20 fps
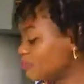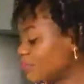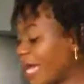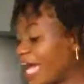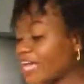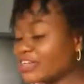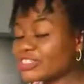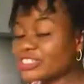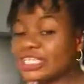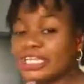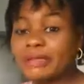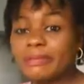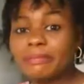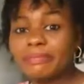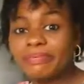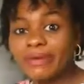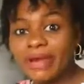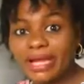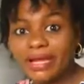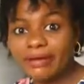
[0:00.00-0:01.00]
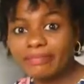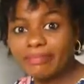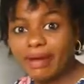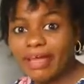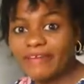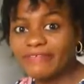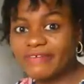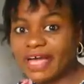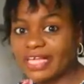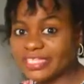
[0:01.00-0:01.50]
I usually break
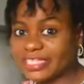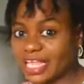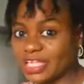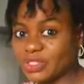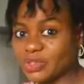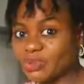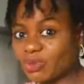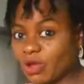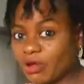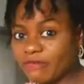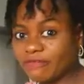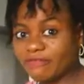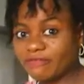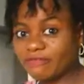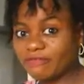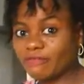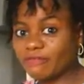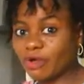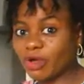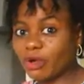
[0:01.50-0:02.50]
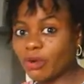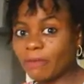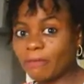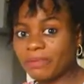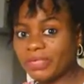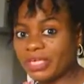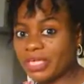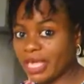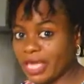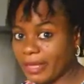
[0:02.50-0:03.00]
my fast at 12
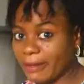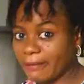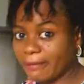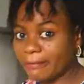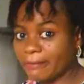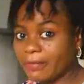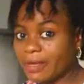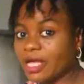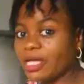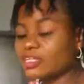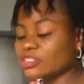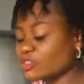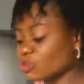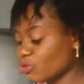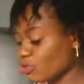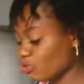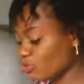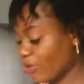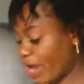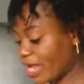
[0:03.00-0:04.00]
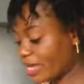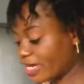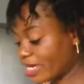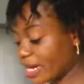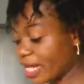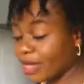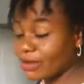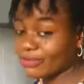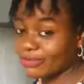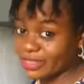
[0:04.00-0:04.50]
p.m. So right
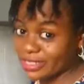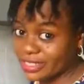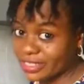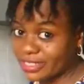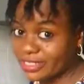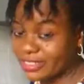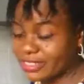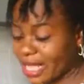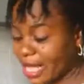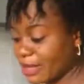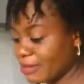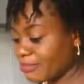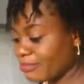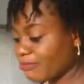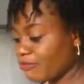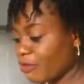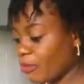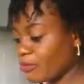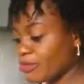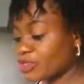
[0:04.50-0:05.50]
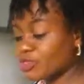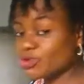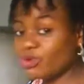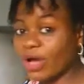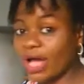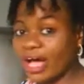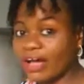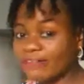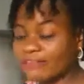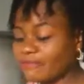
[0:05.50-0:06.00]
now it's time for me to
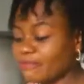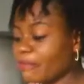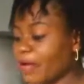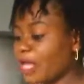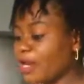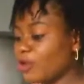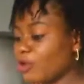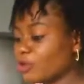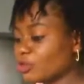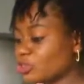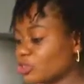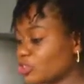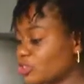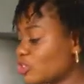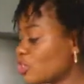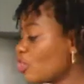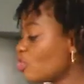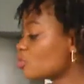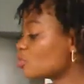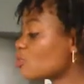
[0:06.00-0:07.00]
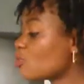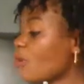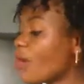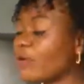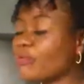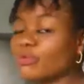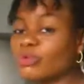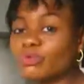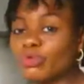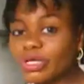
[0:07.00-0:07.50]
have my lunch. So
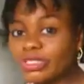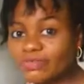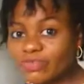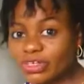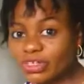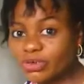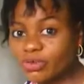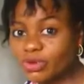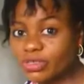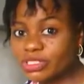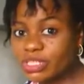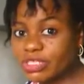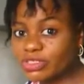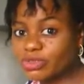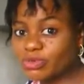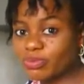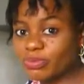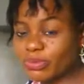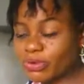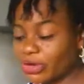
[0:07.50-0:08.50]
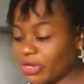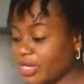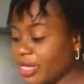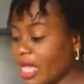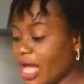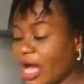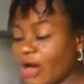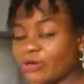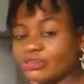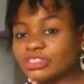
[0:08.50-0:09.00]
while we wait for the water to
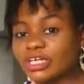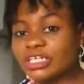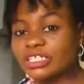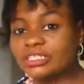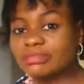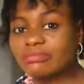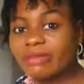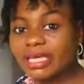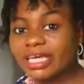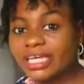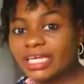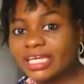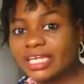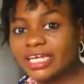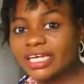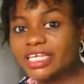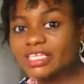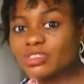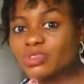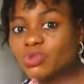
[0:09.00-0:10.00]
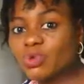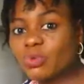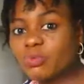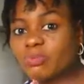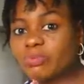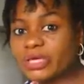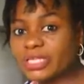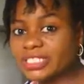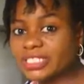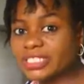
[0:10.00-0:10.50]
boil, I'll just make a little
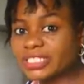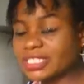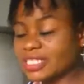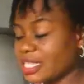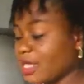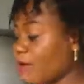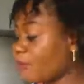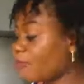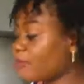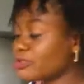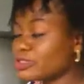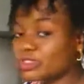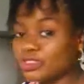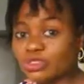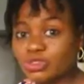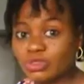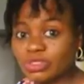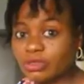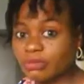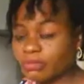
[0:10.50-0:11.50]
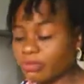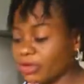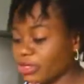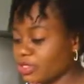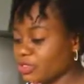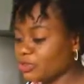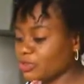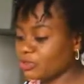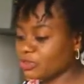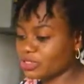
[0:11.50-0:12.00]
paste that I'll put into the
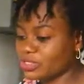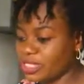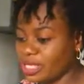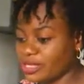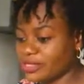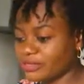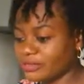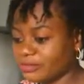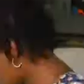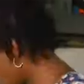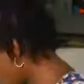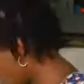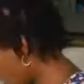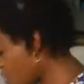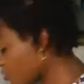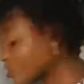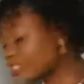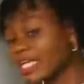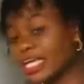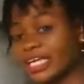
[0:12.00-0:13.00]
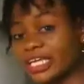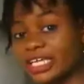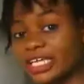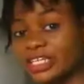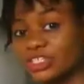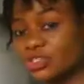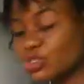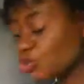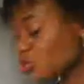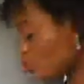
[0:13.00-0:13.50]
boiling water. So I'll take a
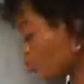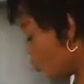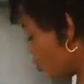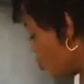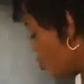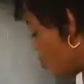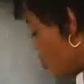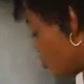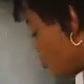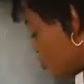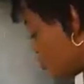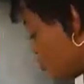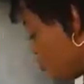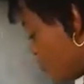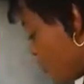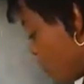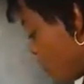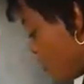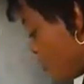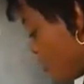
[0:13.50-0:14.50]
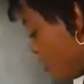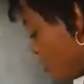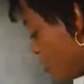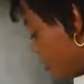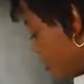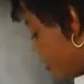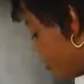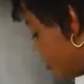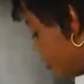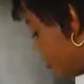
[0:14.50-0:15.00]
little wheat flour.